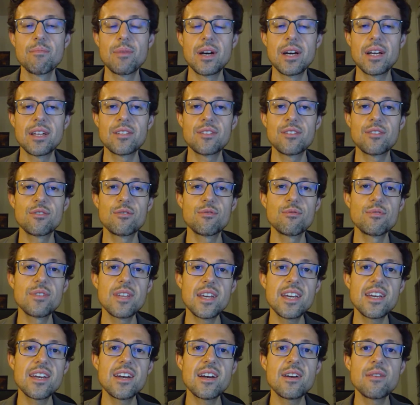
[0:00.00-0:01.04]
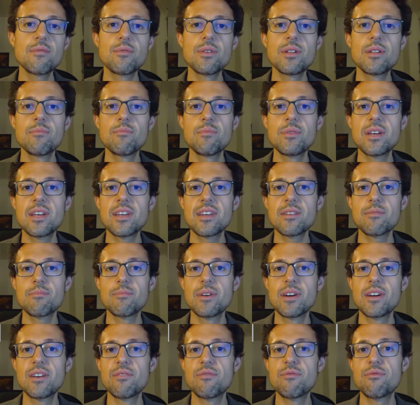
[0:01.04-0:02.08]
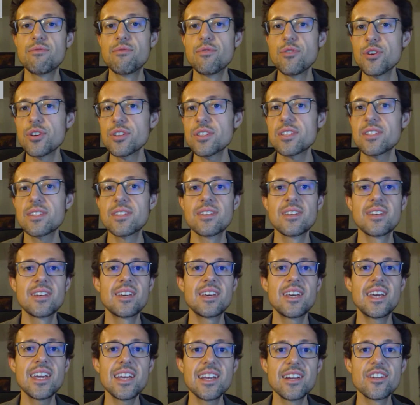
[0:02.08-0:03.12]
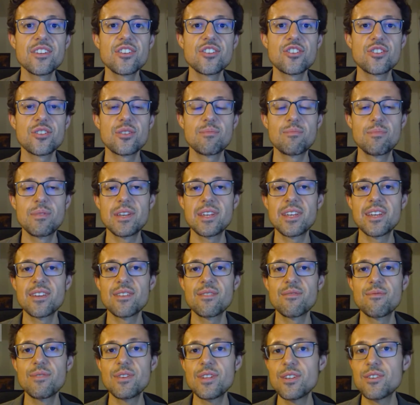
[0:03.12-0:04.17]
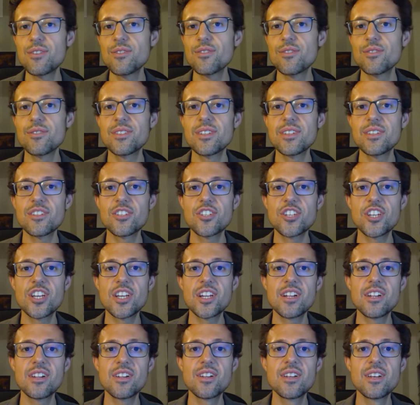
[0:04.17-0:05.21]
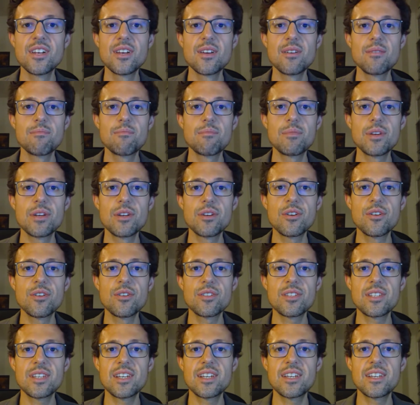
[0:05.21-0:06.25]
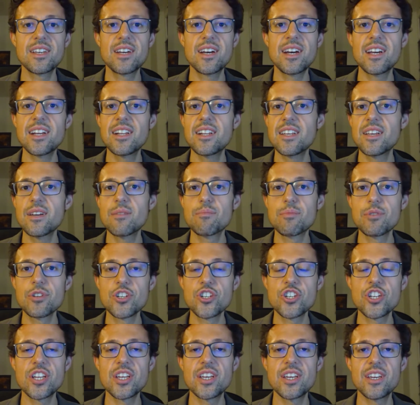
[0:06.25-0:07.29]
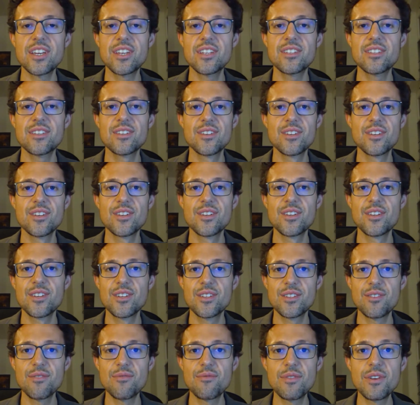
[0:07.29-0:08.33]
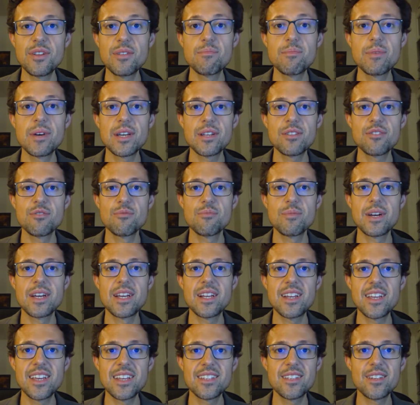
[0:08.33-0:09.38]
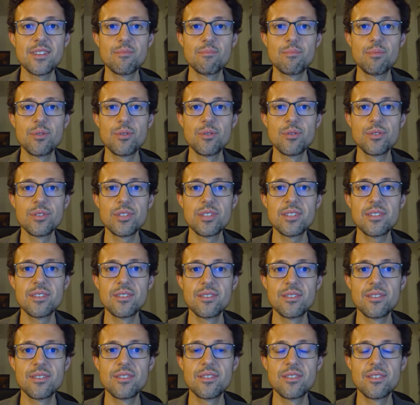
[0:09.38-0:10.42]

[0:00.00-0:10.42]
But today I will make my first English-speaking video on this channel because I highly appreciate the feedback to my LinkedIn post.